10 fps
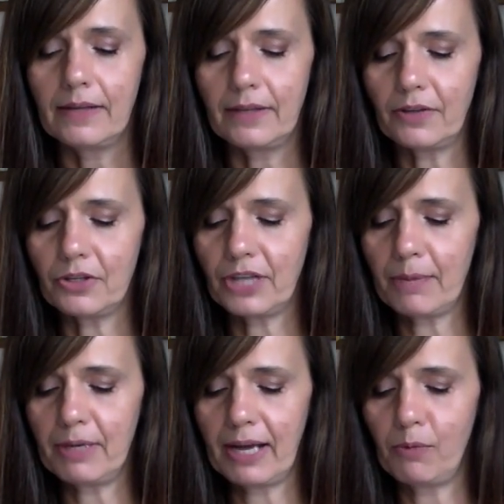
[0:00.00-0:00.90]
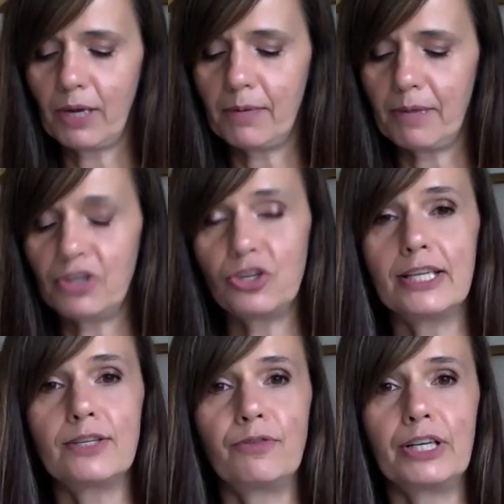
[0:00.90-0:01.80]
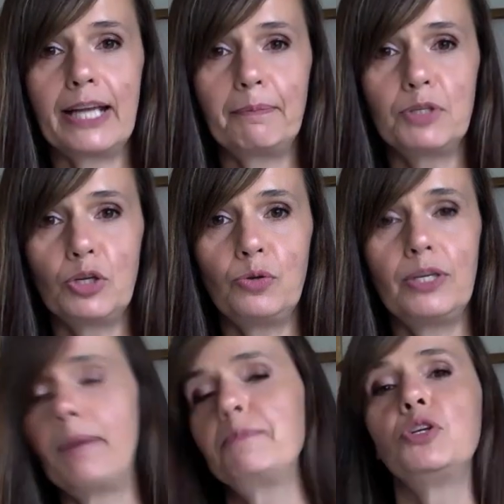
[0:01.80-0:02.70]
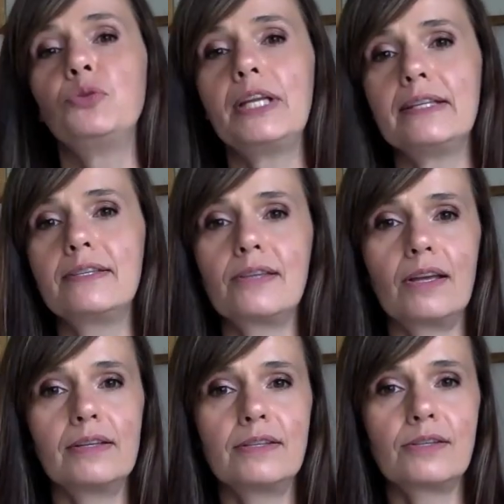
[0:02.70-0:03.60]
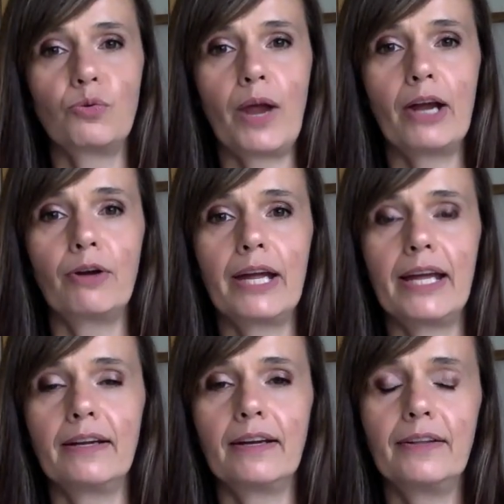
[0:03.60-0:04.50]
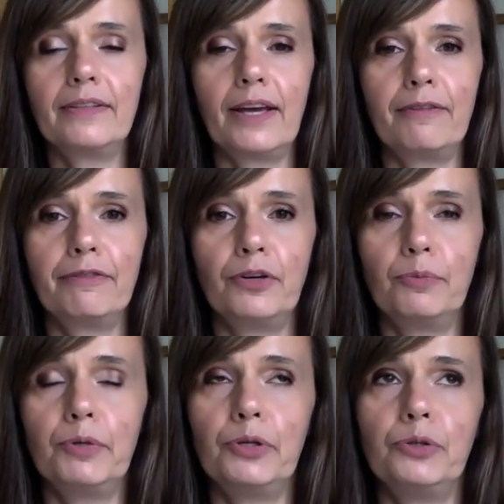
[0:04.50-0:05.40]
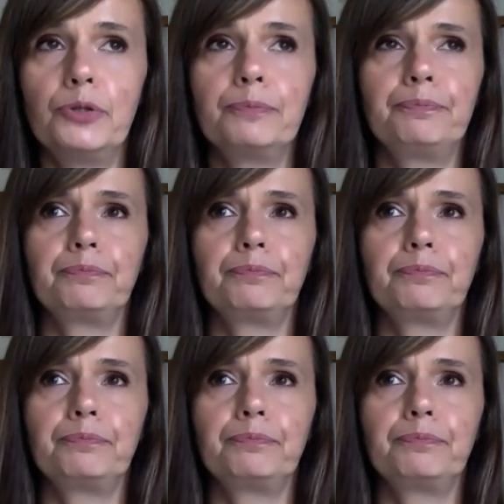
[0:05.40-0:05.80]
The other statement I want to mention is for Neptune. Neptune is squaring the full moon.